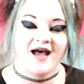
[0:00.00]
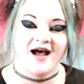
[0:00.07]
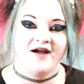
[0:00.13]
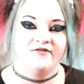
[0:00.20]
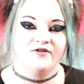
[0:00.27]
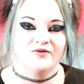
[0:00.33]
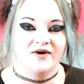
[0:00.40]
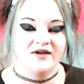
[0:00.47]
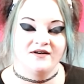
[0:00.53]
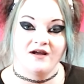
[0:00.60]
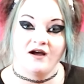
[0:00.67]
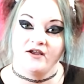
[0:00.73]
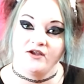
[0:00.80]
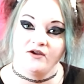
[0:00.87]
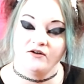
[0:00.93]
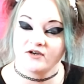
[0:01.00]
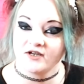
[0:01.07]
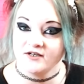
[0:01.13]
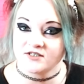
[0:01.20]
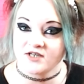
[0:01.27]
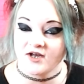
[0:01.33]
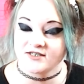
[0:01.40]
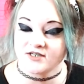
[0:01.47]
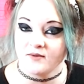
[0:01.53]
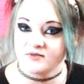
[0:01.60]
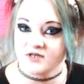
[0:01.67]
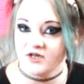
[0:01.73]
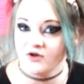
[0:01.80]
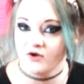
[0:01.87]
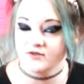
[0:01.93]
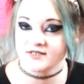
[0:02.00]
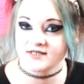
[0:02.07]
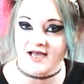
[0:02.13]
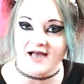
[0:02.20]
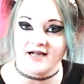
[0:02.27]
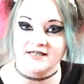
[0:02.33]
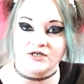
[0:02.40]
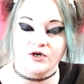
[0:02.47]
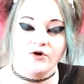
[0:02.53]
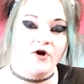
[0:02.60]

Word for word: Hi everyone, are you looking to adopt an older cat